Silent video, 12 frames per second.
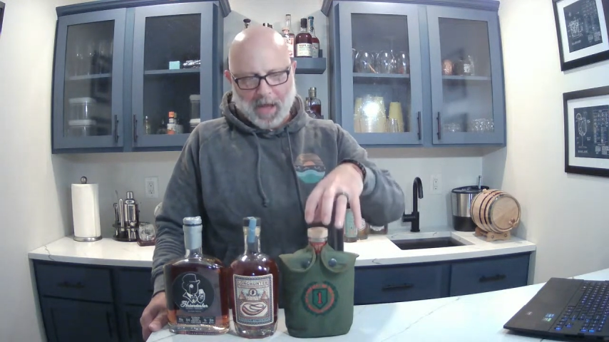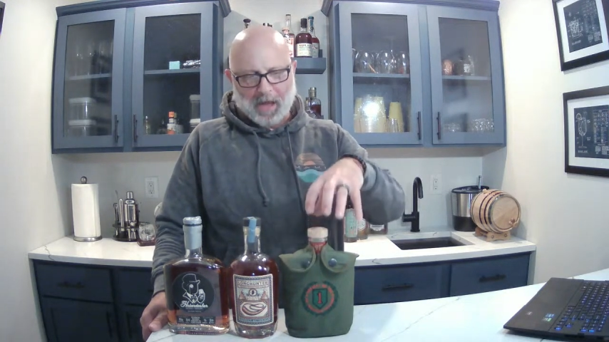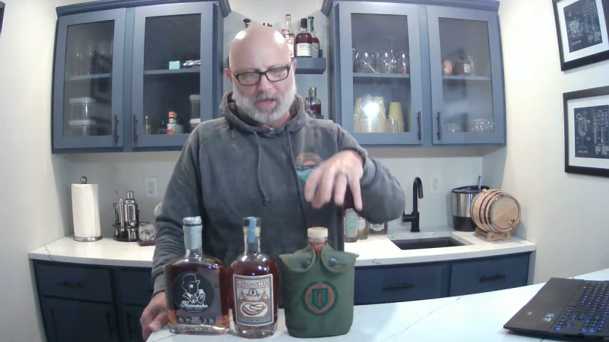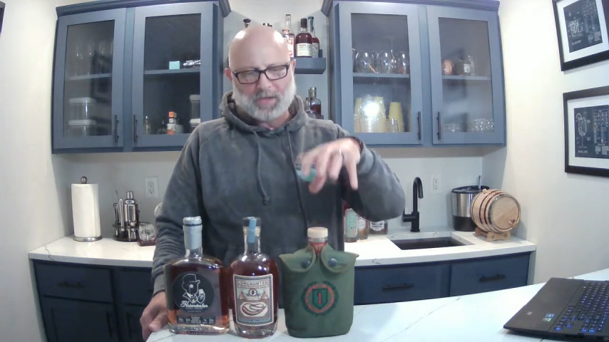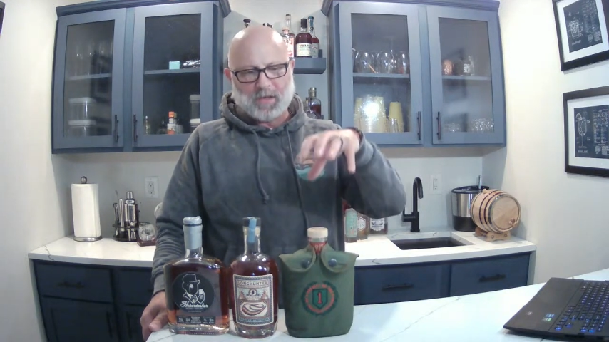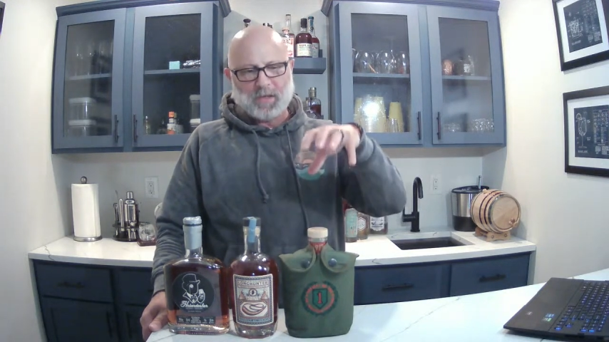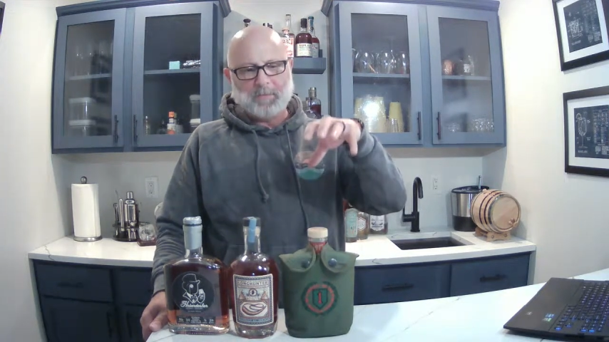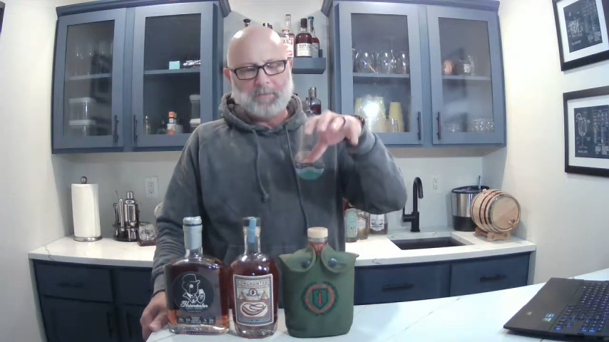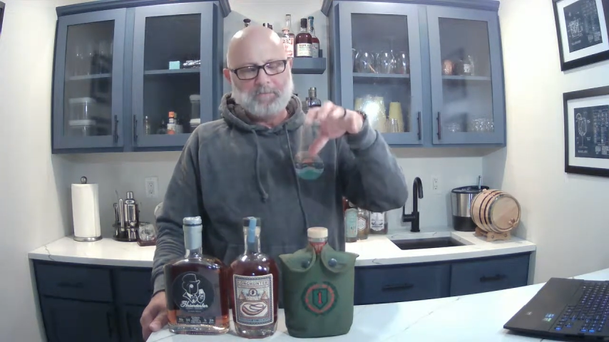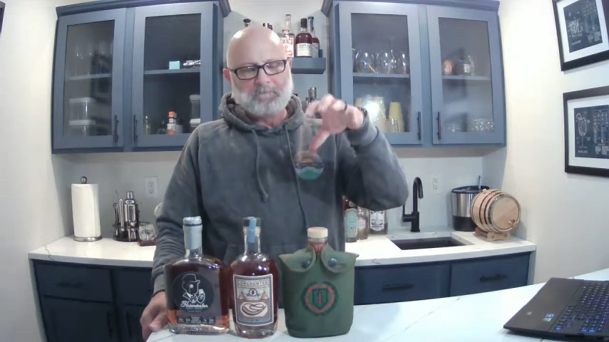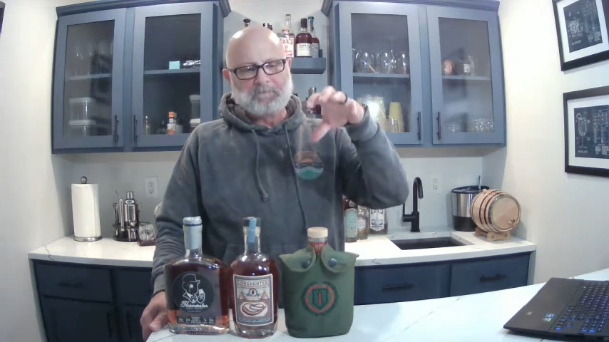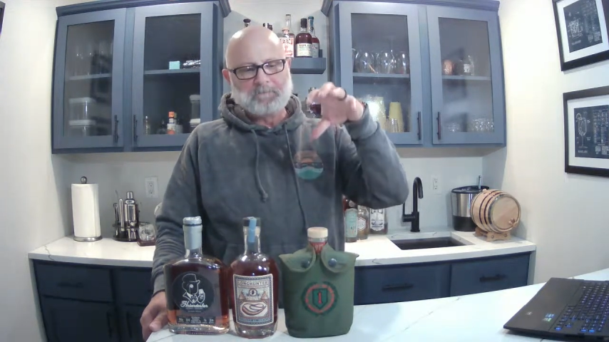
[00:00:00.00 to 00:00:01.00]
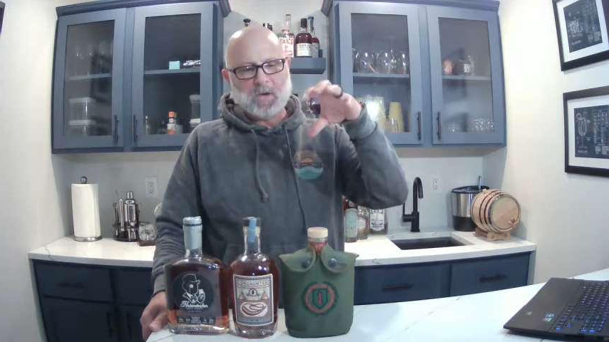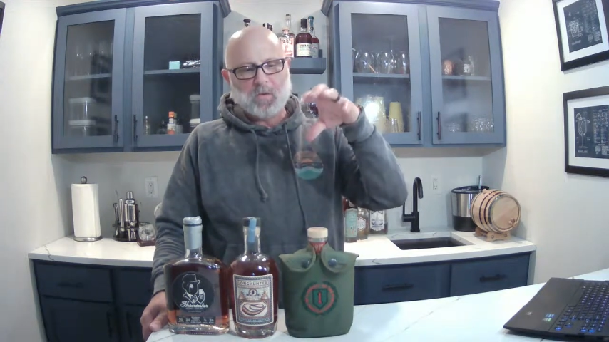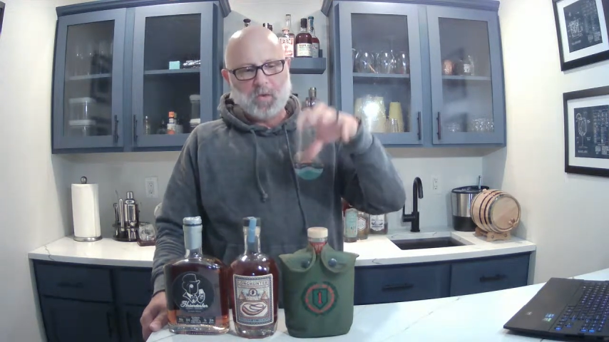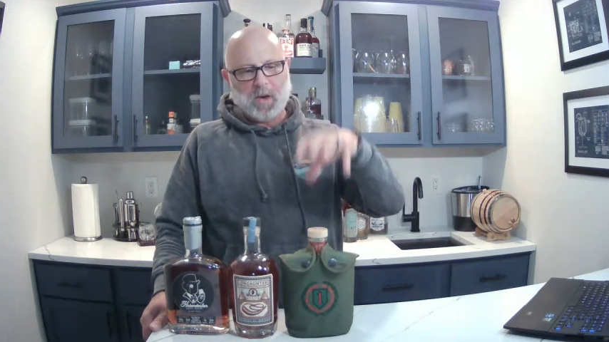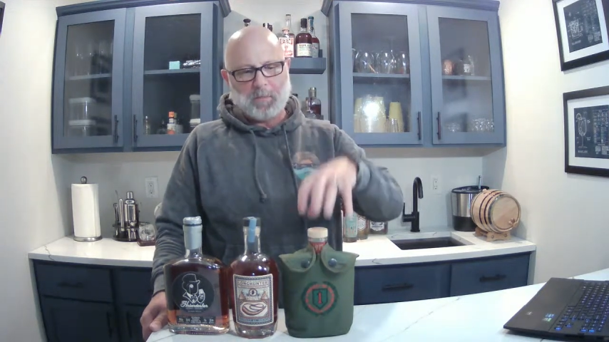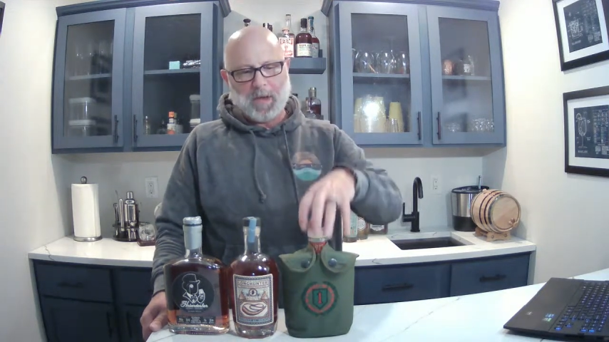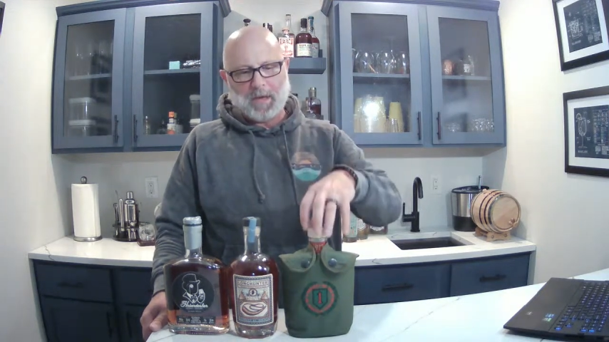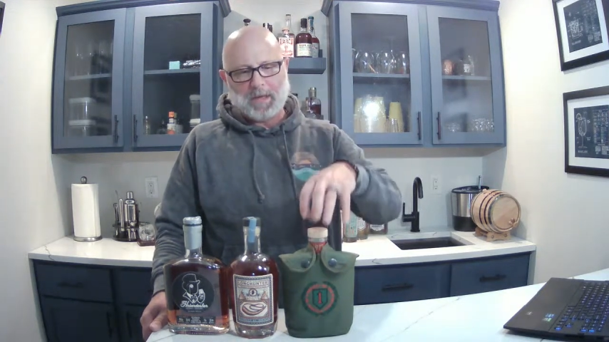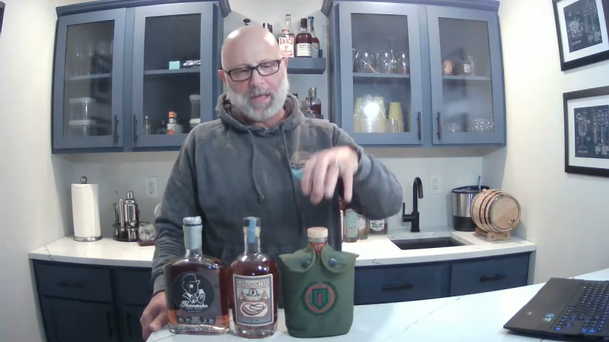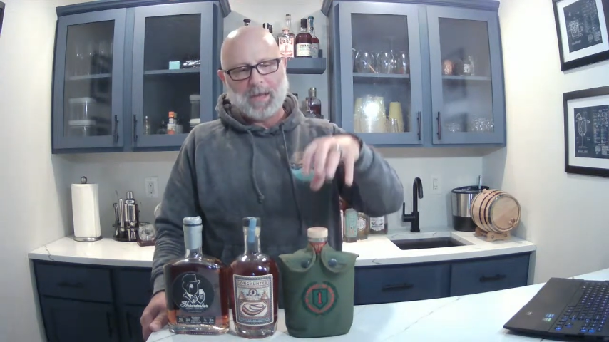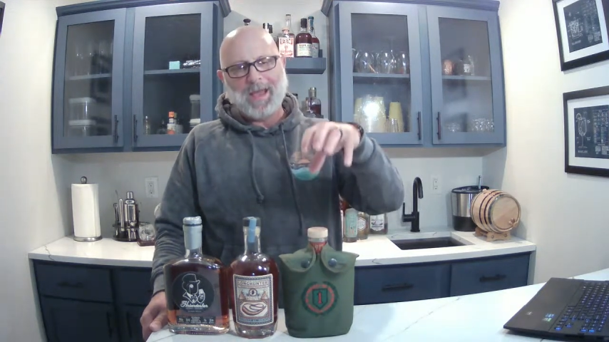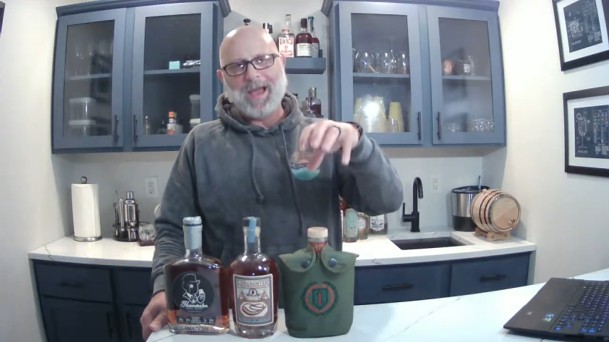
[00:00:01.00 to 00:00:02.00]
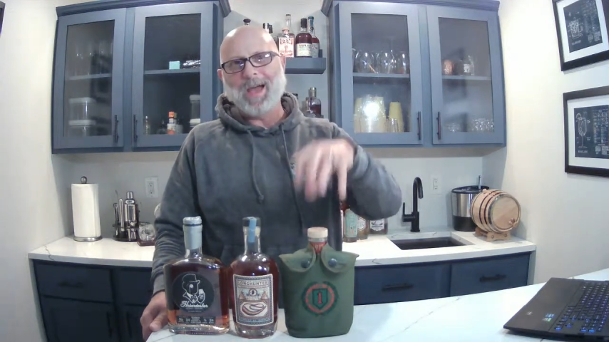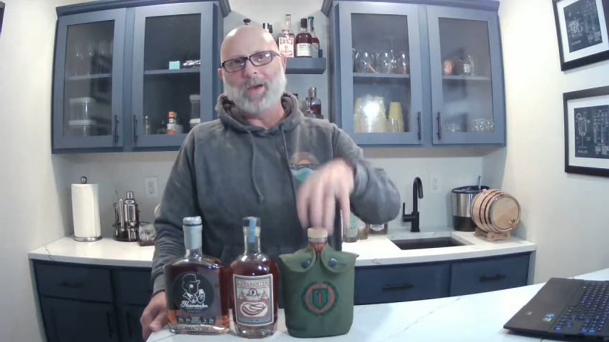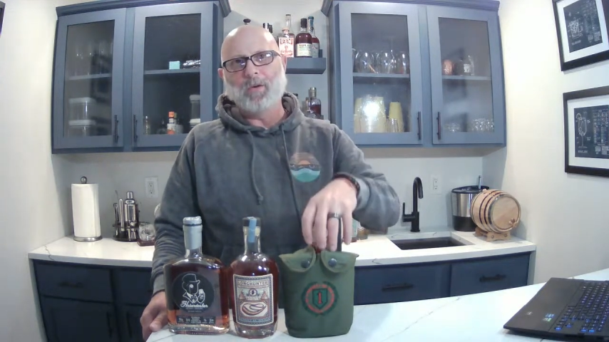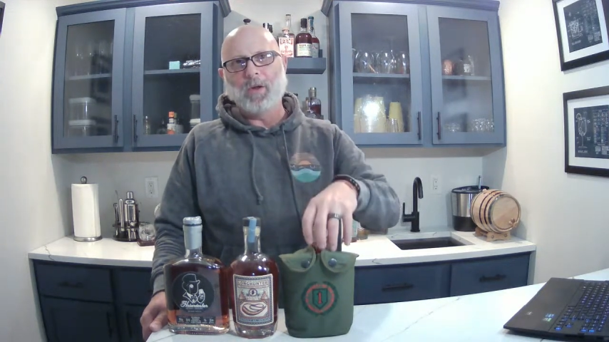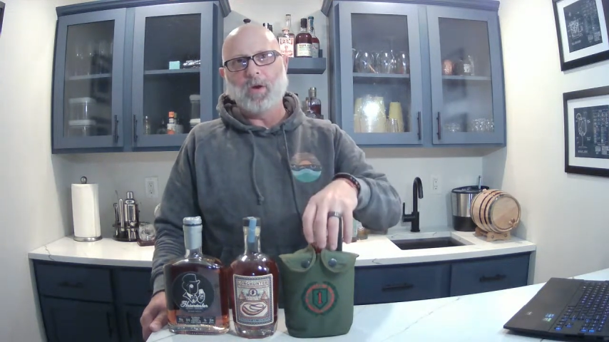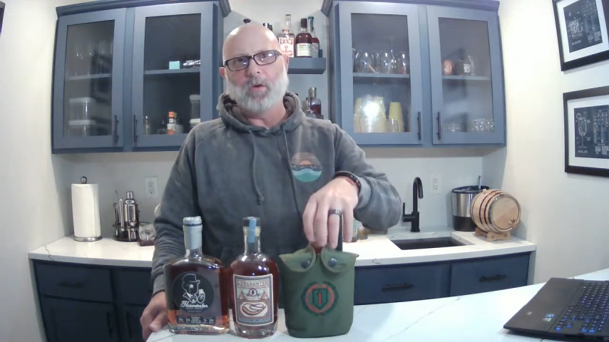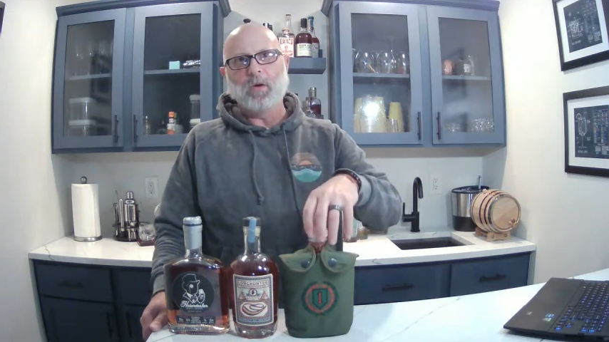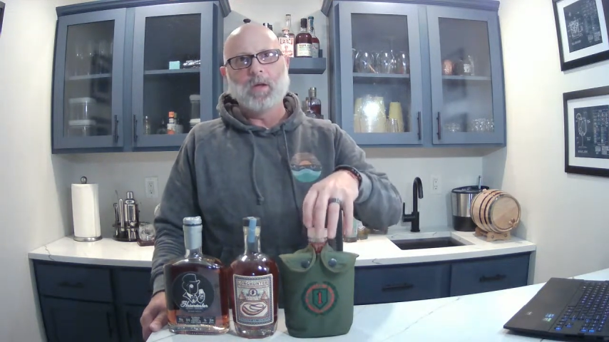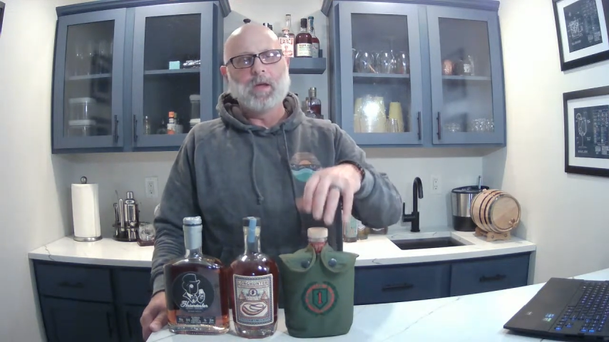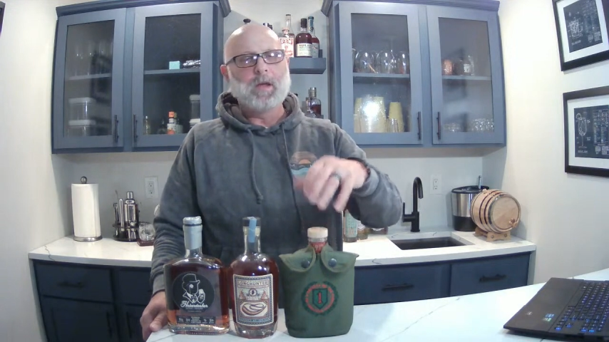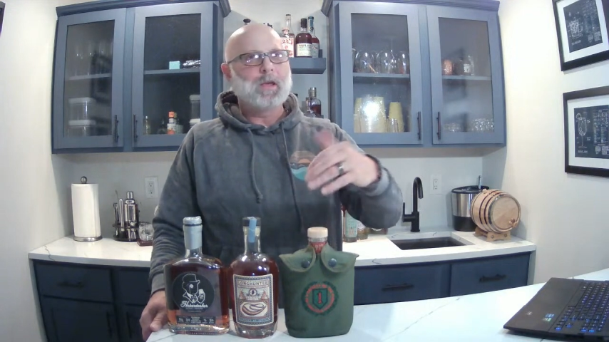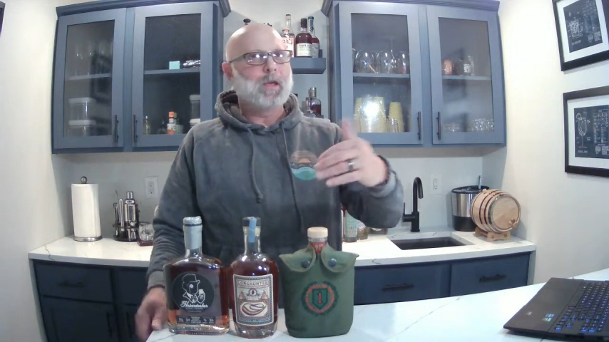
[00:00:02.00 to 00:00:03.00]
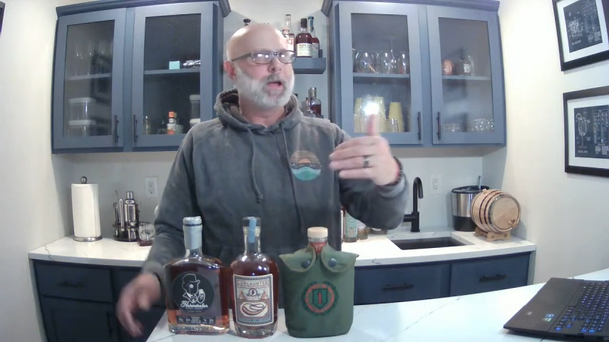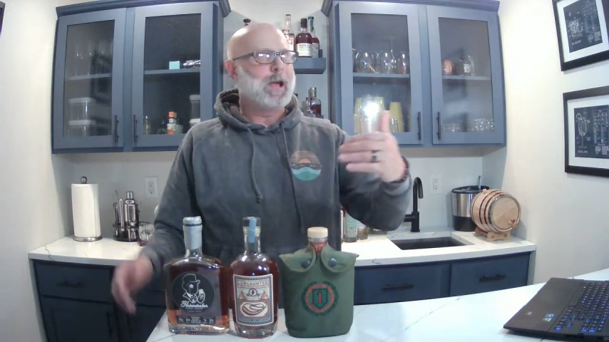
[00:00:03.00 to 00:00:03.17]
I love the packaging. Would I buy it again? I don't know.